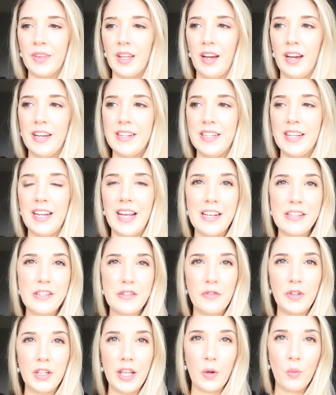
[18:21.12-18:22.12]
I did
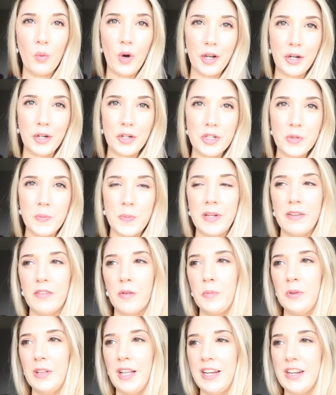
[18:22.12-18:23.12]
ask for like water to be
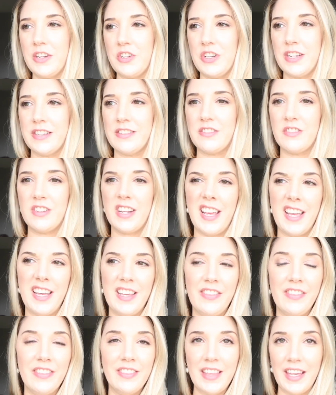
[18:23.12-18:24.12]
replenished yesterday,
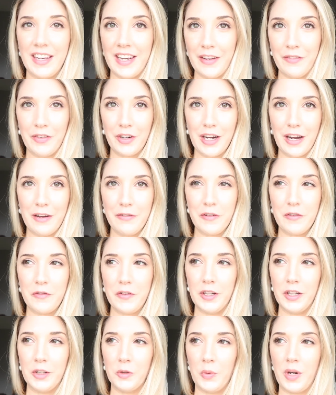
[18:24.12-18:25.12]
and that never got
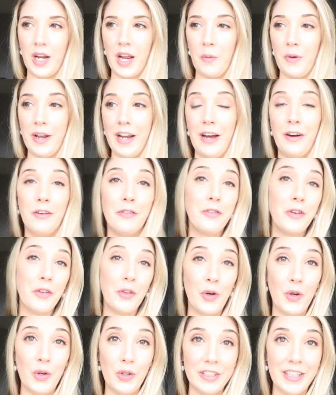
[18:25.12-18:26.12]
fulfilled when I went out for
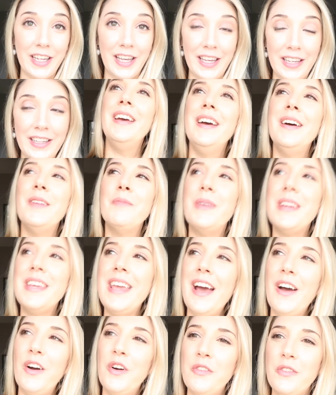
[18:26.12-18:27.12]
the whole day. But
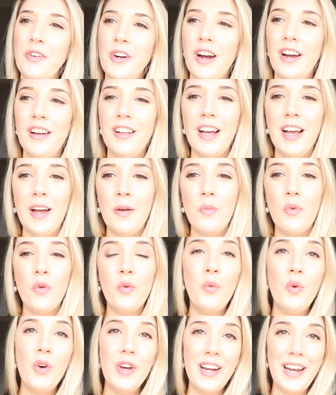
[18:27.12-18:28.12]
yeah, overall,
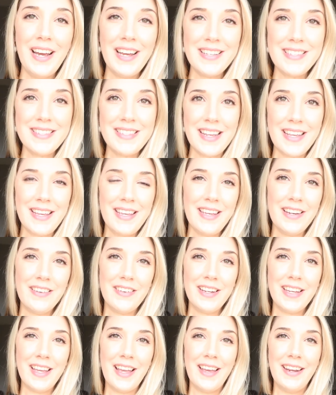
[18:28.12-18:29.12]
um, would I stay here
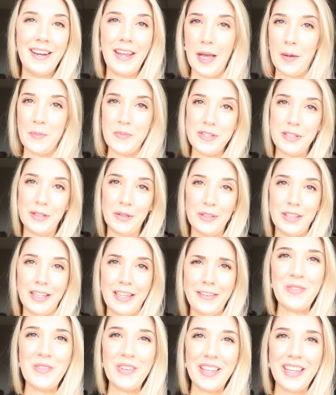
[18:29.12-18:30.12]
again?
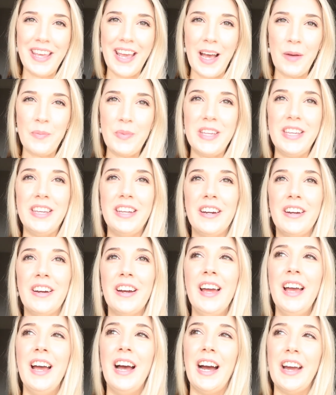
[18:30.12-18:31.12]
Absolutely. Been really happy here.